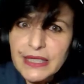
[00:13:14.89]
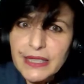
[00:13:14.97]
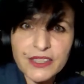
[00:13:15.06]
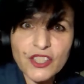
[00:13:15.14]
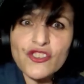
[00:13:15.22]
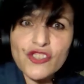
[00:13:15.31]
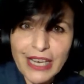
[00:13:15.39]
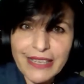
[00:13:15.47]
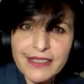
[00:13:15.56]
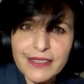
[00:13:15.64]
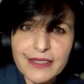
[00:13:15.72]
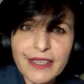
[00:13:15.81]
It's
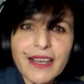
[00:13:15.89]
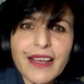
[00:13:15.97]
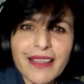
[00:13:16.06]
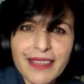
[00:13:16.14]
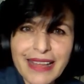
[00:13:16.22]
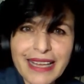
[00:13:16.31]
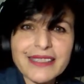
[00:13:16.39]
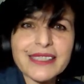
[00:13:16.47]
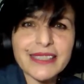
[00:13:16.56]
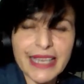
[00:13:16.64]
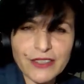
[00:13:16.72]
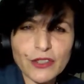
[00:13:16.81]
just that
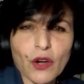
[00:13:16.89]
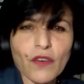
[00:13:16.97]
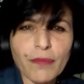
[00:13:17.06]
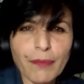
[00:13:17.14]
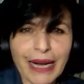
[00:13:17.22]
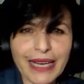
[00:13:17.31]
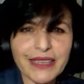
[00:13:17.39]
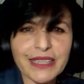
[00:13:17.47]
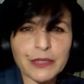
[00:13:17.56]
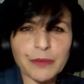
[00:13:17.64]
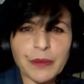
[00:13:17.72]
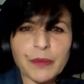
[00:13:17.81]
state of mind
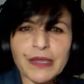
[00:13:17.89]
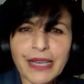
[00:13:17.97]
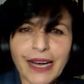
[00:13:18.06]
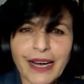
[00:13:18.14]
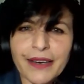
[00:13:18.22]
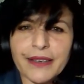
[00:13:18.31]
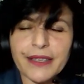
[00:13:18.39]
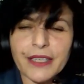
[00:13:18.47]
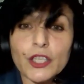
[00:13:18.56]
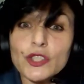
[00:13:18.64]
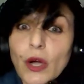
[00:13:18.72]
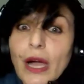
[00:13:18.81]
that people are.
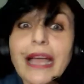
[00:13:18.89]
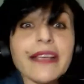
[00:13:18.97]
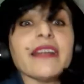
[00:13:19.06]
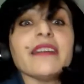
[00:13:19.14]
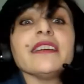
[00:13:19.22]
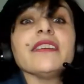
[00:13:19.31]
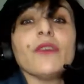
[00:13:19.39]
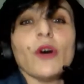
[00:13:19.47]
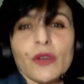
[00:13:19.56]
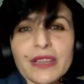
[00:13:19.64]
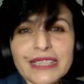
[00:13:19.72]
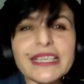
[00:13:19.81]
So I can
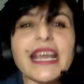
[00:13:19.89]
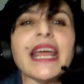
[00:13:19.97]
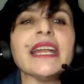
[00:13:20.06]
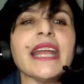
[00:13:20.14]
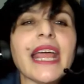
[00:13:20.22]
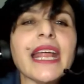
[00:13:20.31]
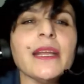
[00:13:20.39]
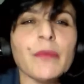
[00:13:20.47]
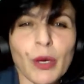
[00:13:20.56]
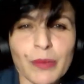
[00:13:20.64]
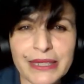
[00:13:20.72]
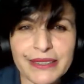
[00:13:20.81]
revoke that at any
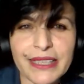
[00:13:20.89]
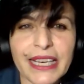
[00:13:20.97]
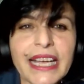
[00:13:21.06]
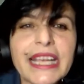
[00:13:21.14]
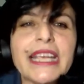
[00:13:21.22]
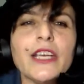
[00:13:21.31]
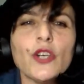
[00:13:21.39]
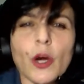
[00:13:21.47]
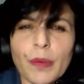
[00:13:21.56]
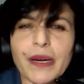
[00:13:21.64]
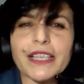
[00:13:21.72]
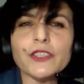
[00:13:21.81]
moment.
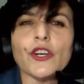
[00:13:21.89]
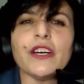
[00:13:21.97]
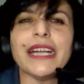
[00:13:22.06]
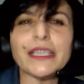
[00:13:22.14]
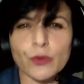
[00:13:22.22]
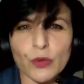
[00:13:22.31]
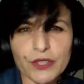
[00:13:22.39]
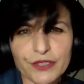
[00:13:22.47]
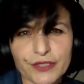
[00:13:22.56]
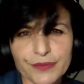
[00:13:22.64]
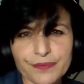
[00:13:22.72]
Incorporate your network,